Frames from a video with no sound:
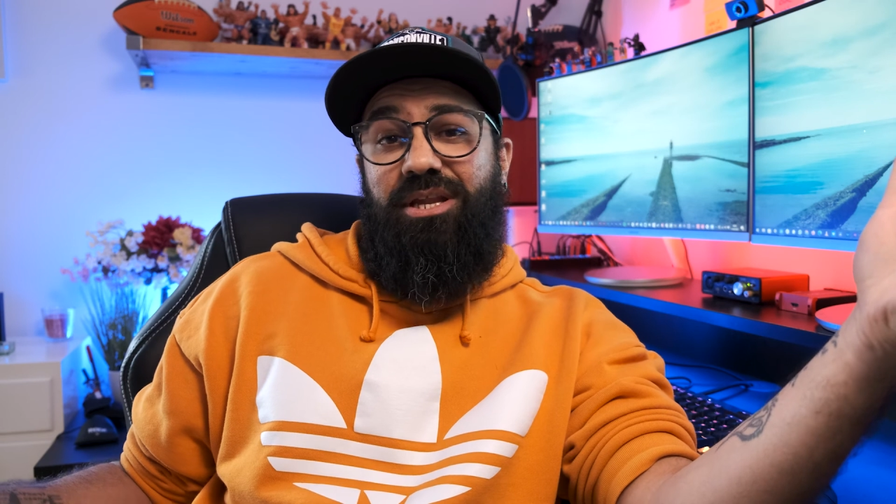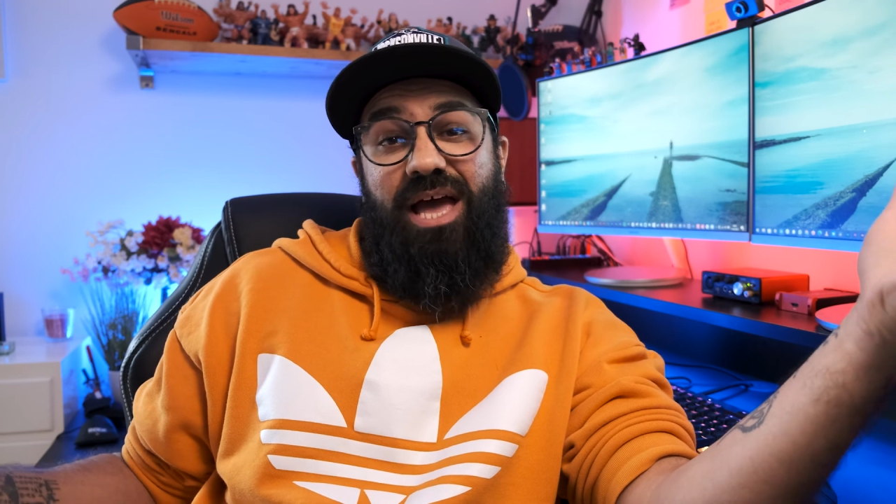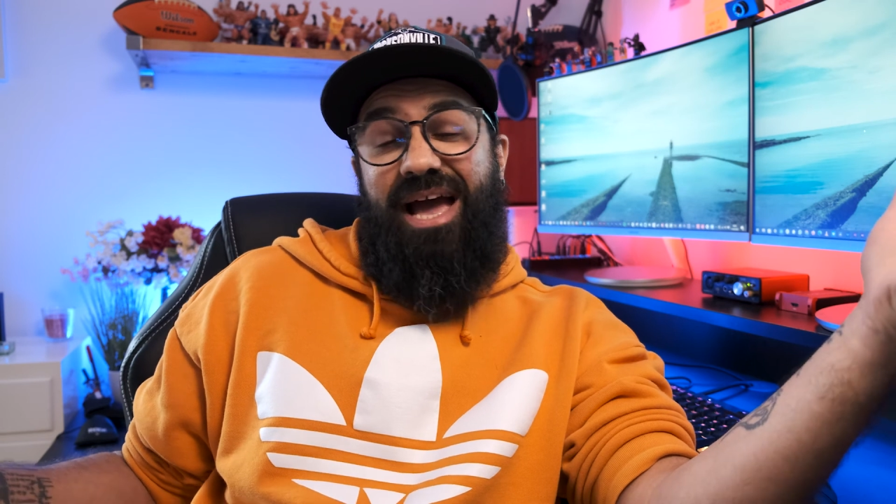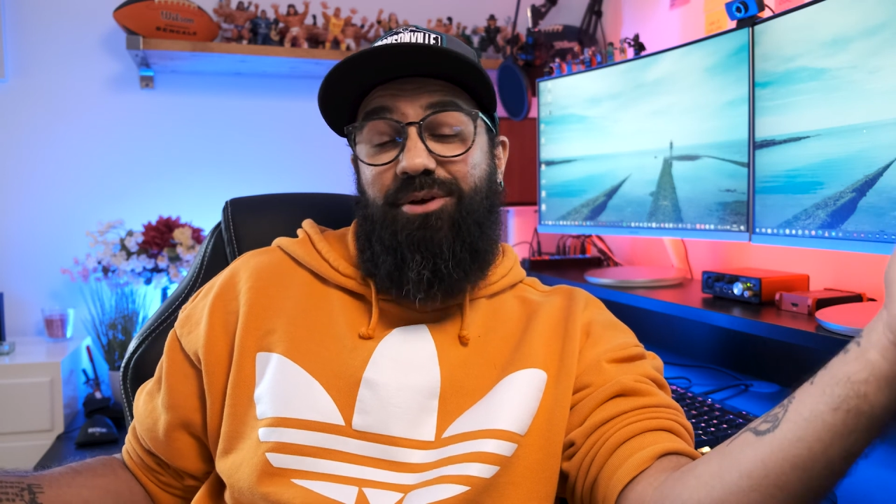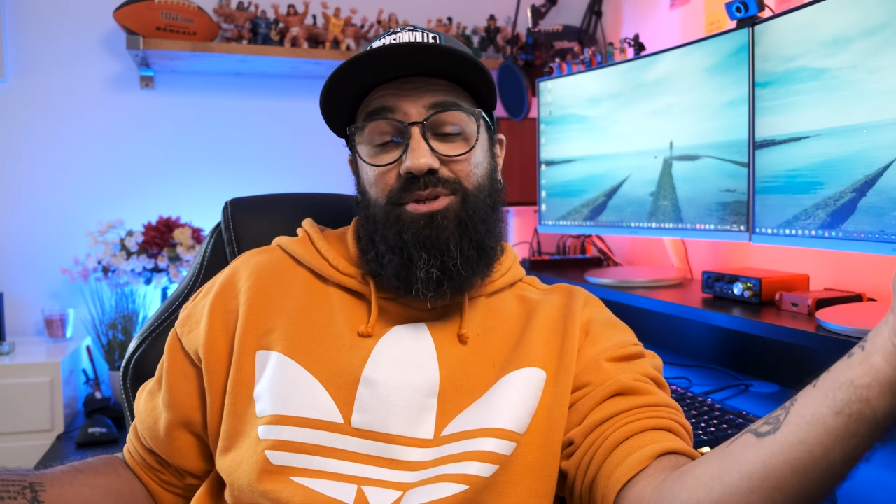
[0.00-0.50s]

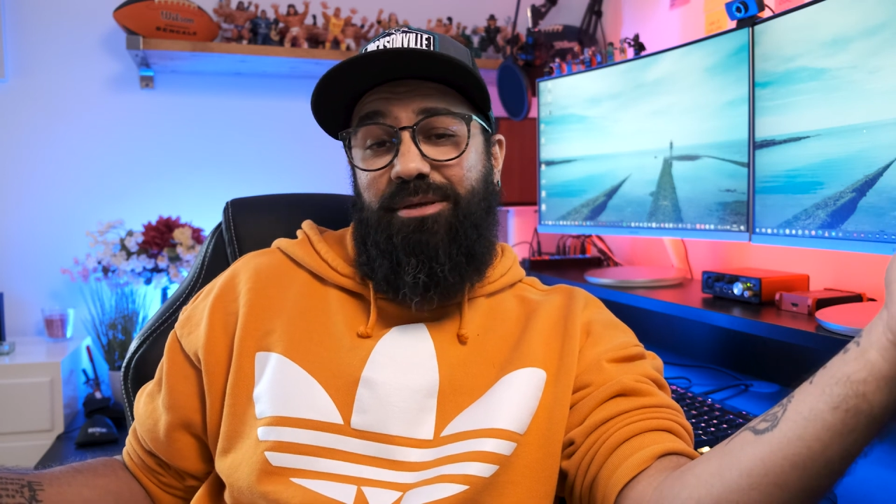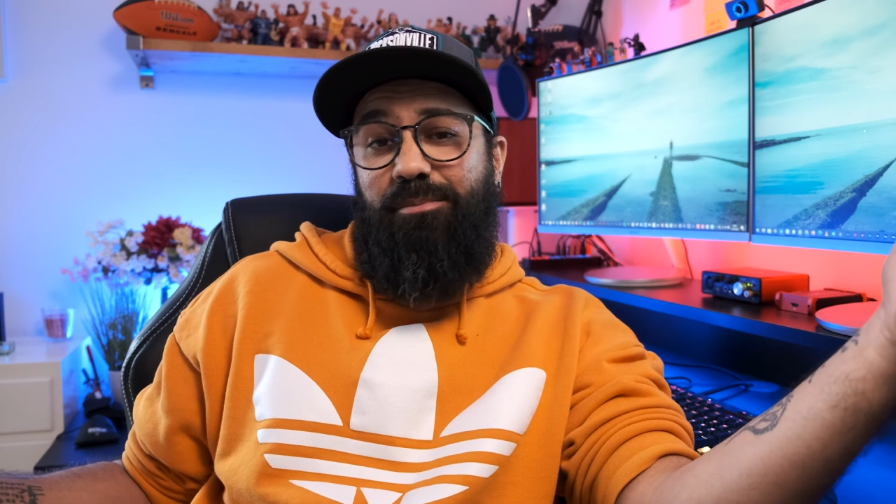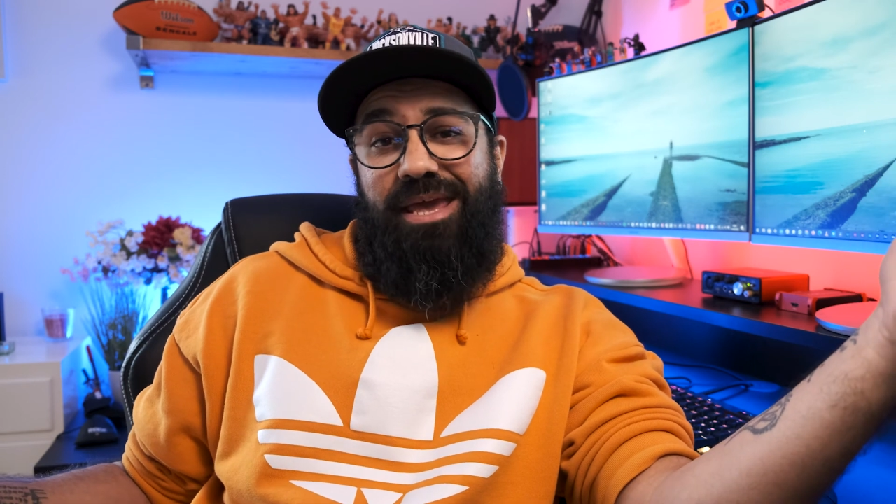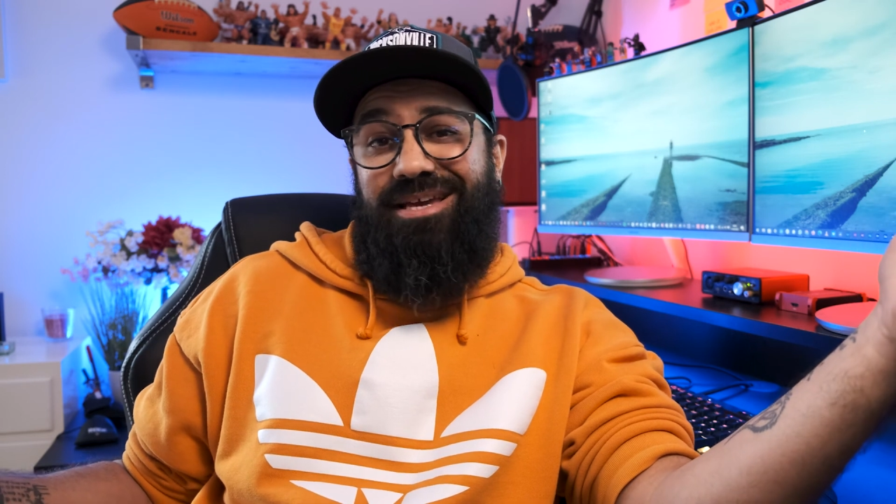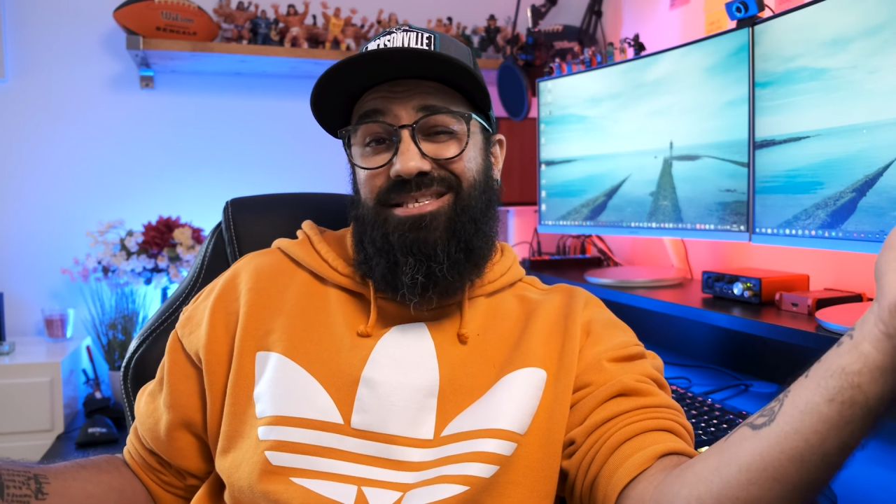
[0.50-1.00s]
how do you
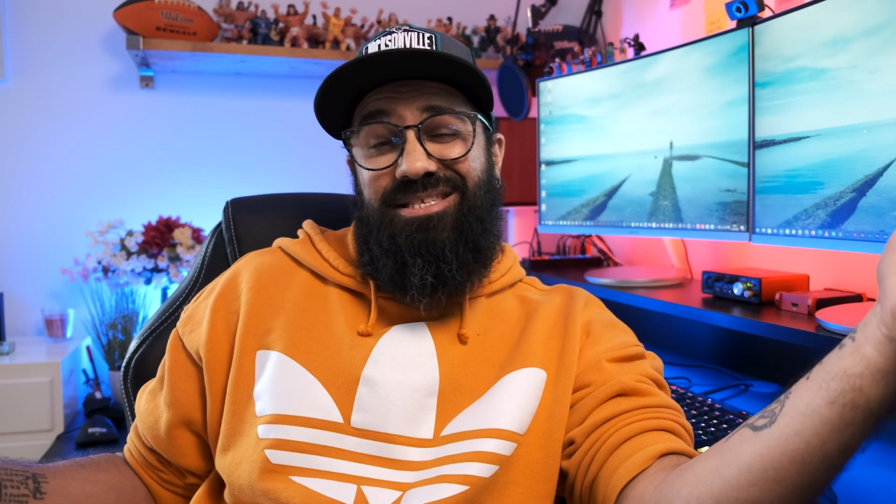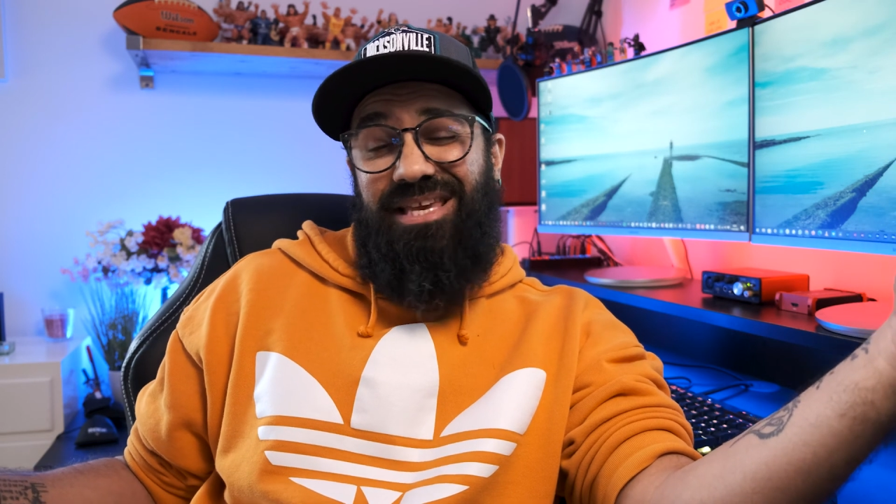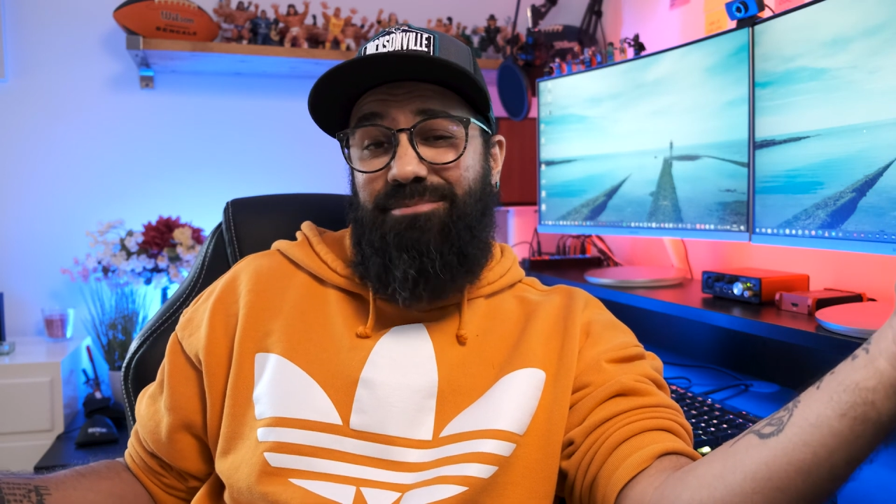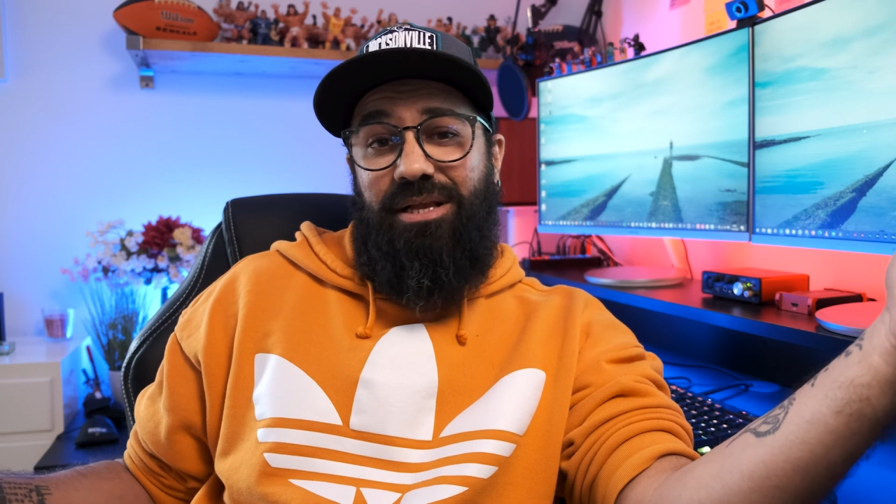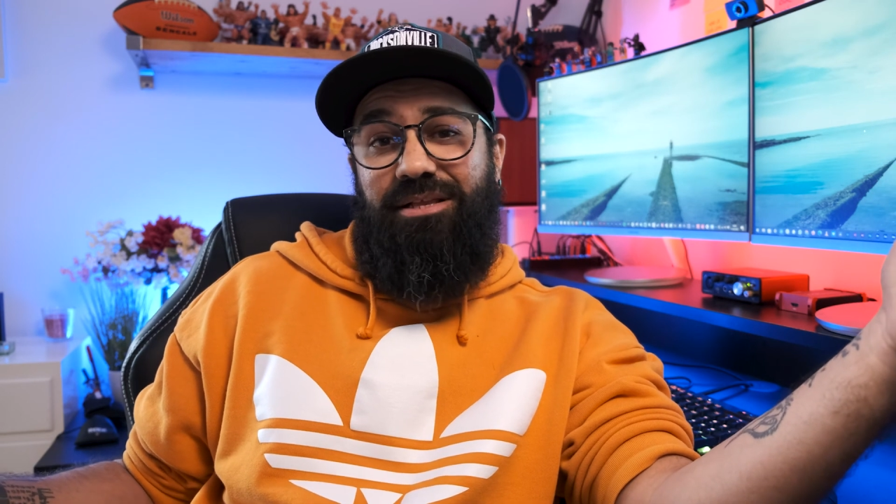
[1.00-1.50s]
make a
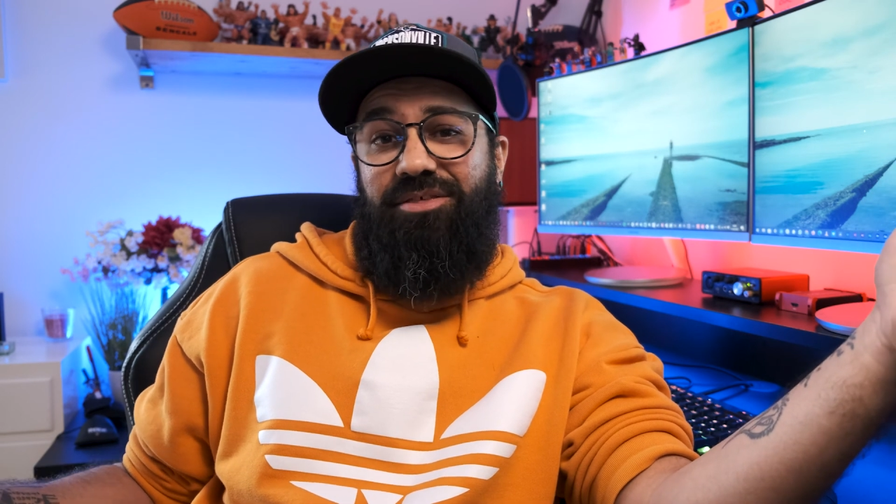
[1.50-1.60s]
seemingly